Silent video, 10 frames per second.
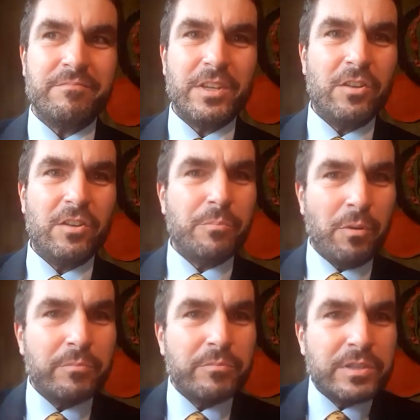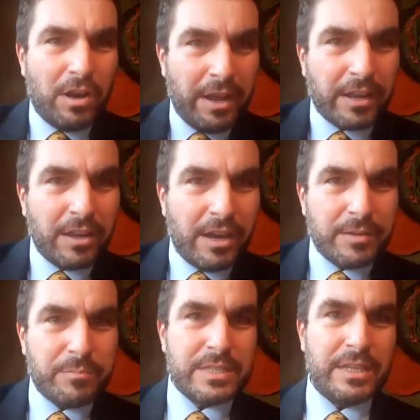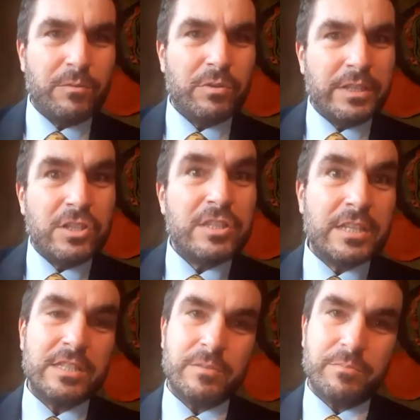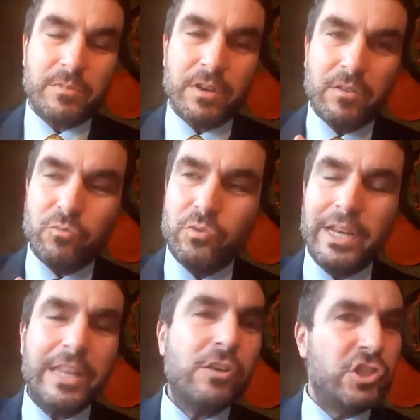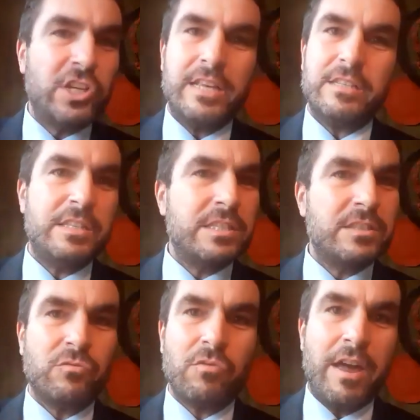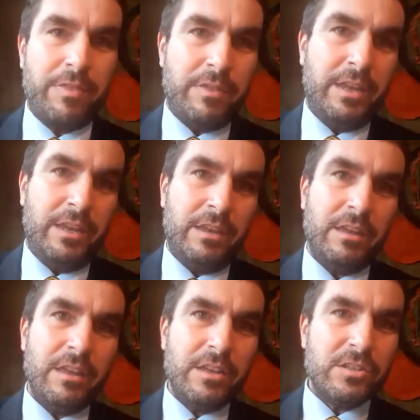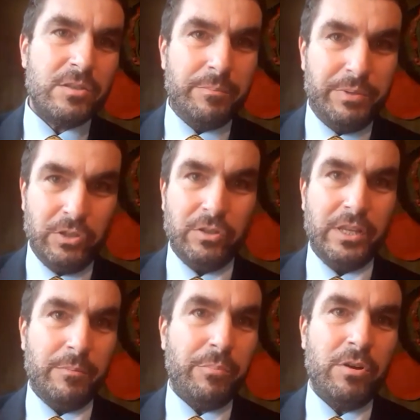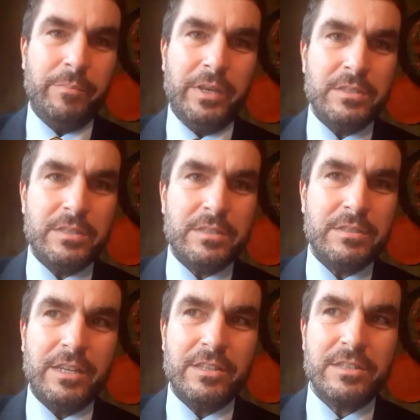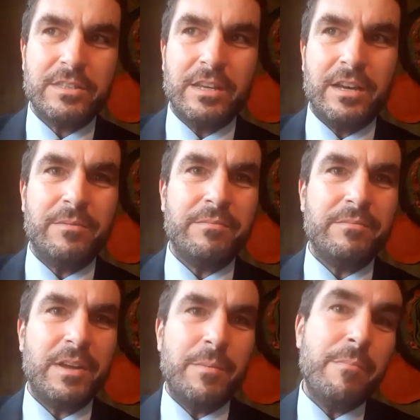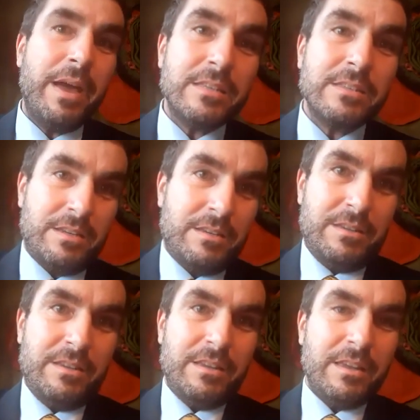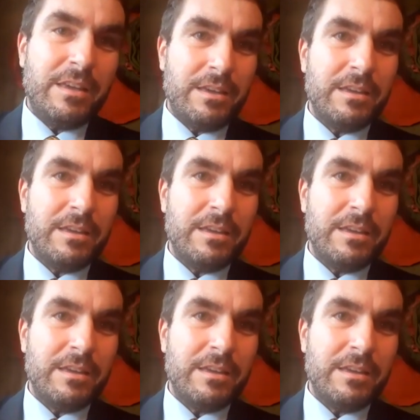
the problems that I could perceive with logistics. There's a really good chance that this is the right thing to be building upon, because it's amazing. Yeah,